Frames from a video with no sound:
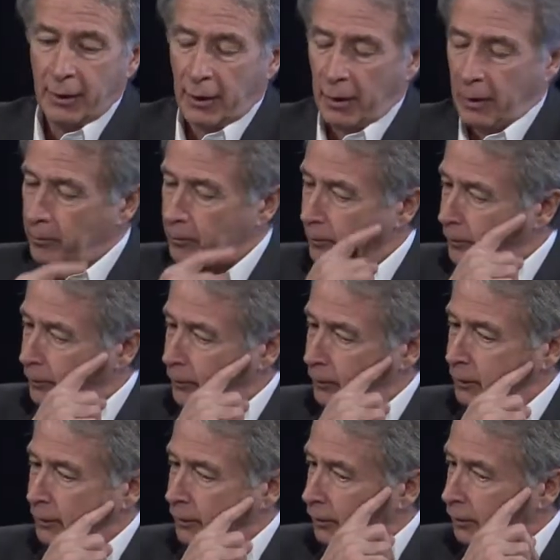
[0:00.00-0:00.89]
Um,
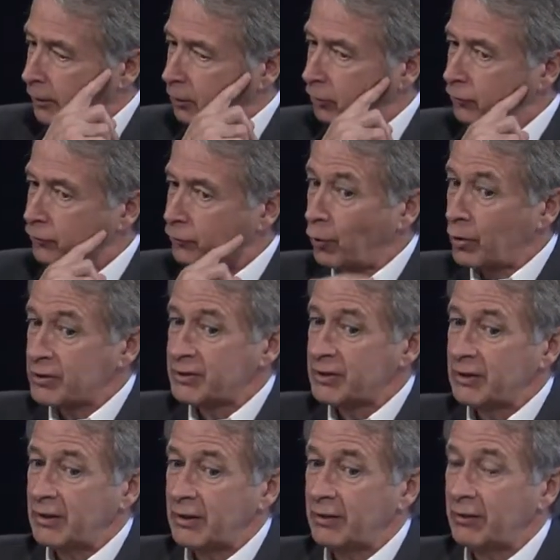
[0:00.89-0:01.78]
it'll force
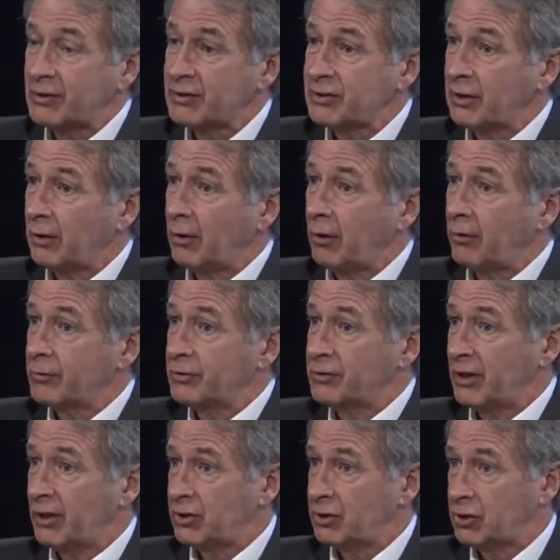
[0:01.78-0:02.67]
an interesting
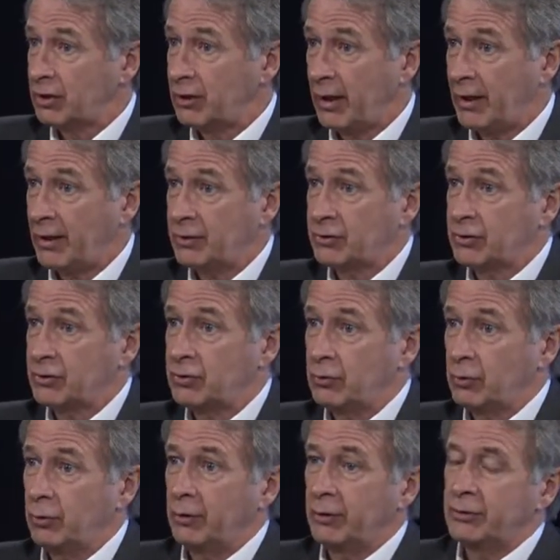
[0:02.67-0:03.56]
conversation as
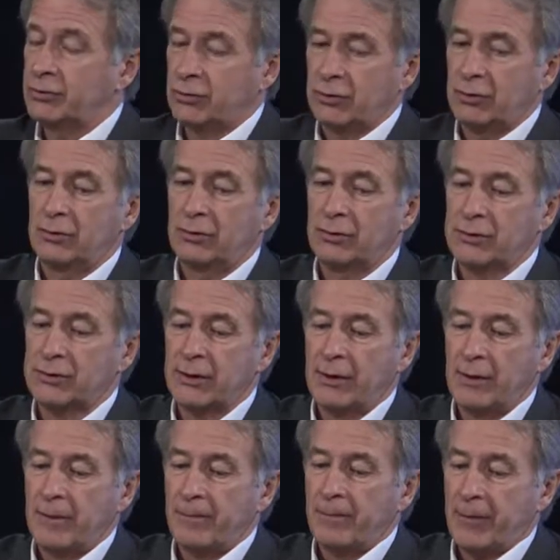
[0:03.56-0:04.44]
you introduce
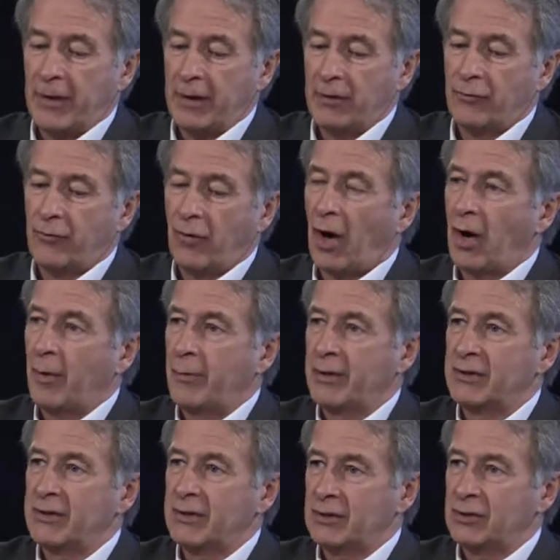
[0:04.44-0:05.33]

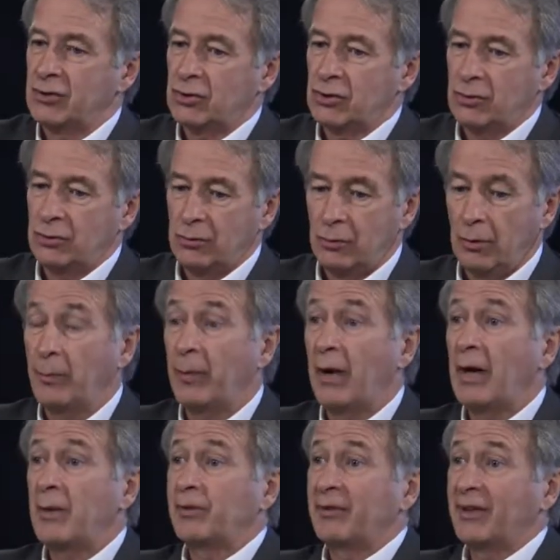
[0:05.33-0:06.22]
environment into
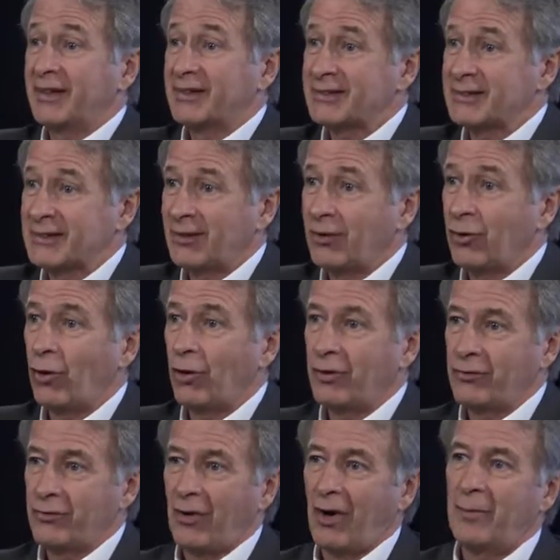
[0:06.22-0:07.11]
pipelines or
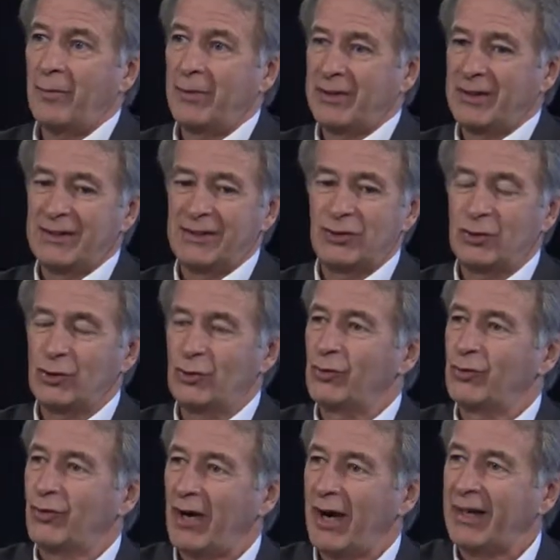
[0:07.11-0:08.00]
environment into
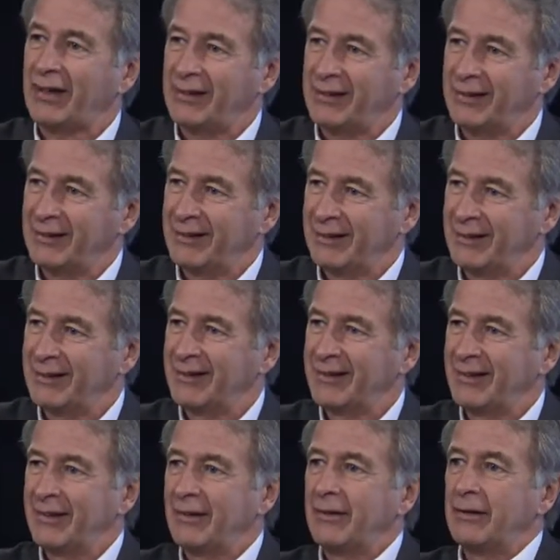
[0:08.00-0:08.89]
fracking.
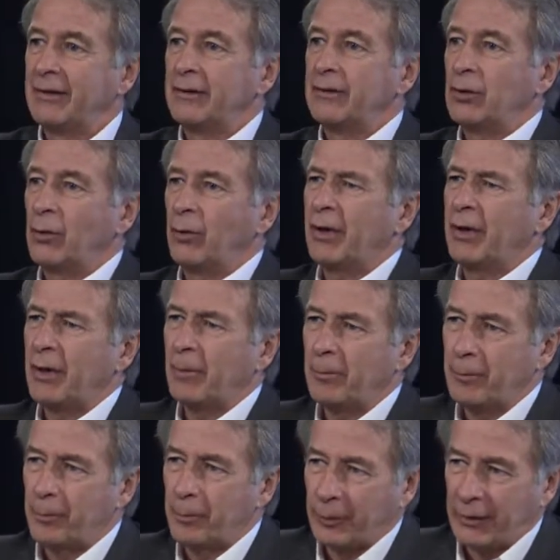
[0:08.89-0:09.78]
Do you want to
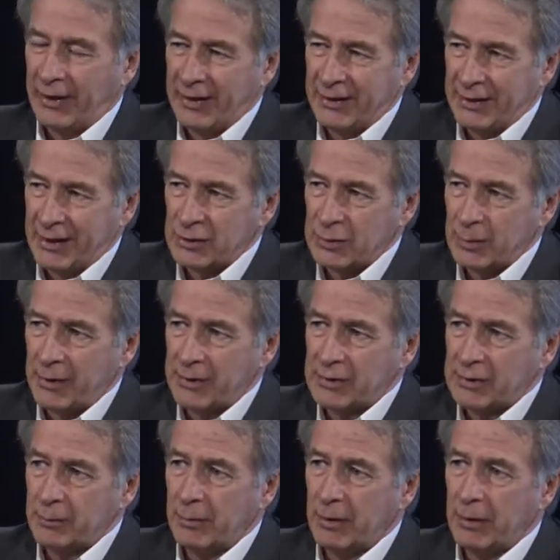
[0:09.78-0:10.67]
play in that
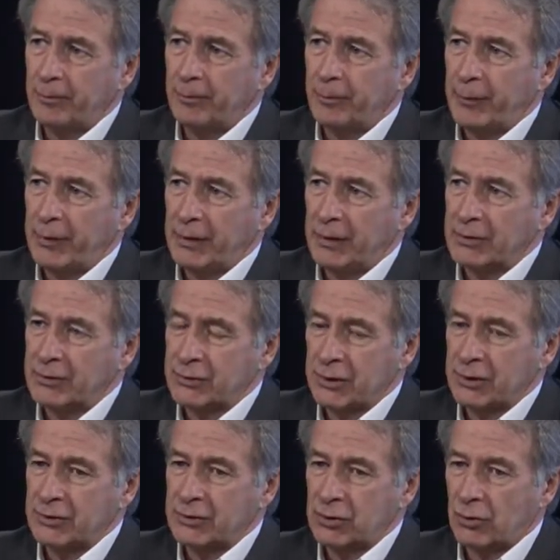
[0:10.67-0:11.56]
space a bit? Because
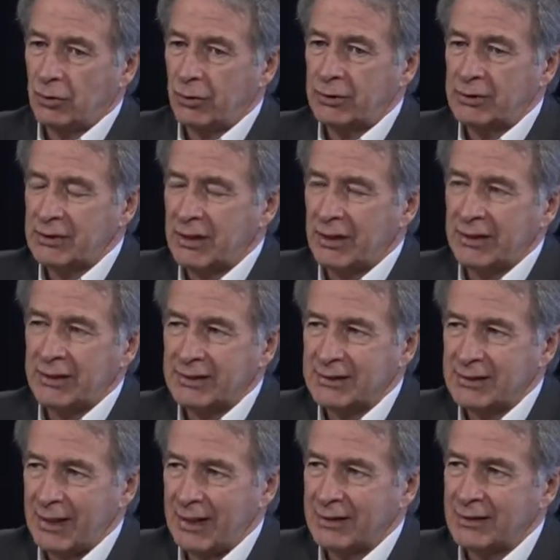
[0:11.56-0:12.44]
it's going to get
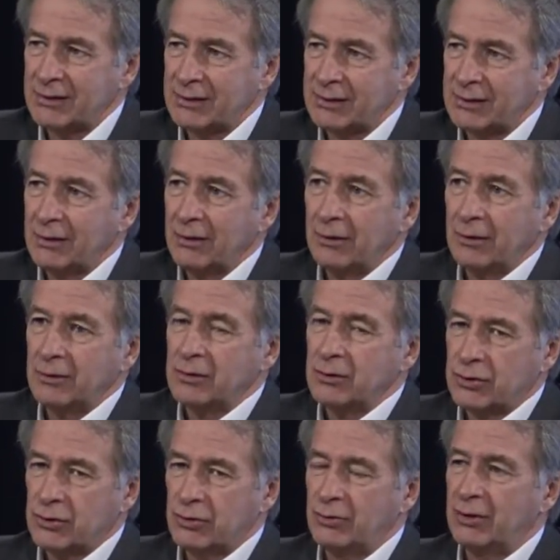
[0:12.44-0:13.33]
intense
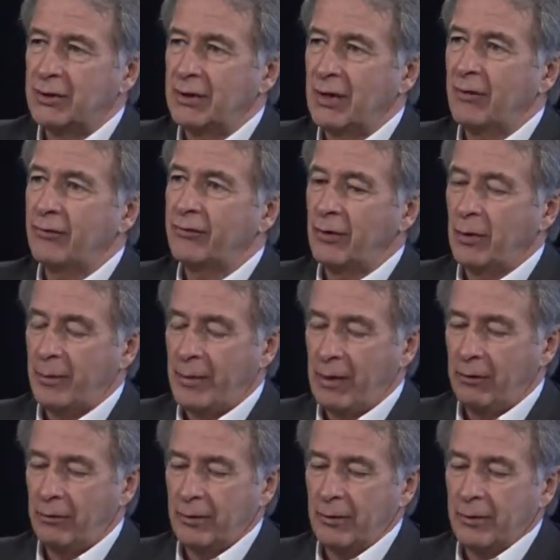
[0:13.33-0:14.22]
soon enough
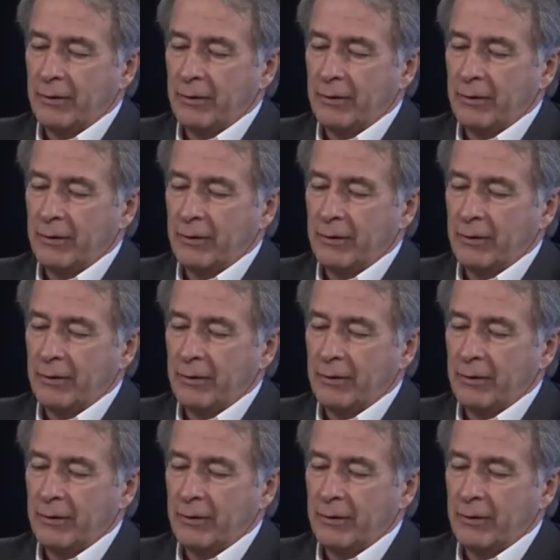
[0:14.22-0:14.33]
about